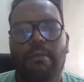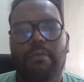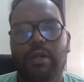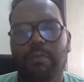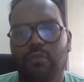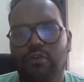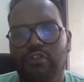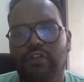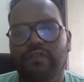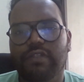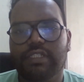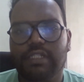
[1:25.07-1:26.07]
but most
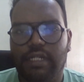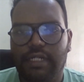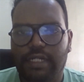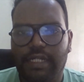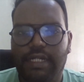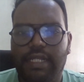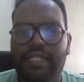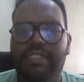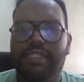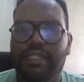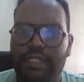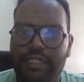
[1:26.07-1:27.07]
of this content
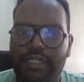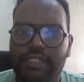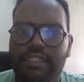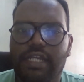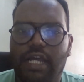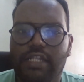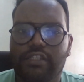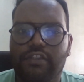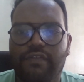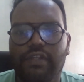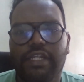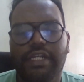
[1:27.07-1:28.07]
has little chance
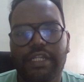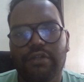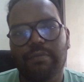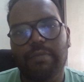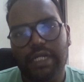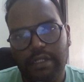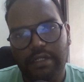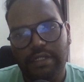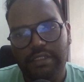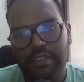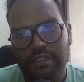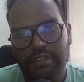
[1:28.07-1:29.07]
of leading to better
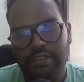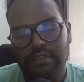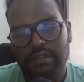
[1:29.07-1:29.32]
results.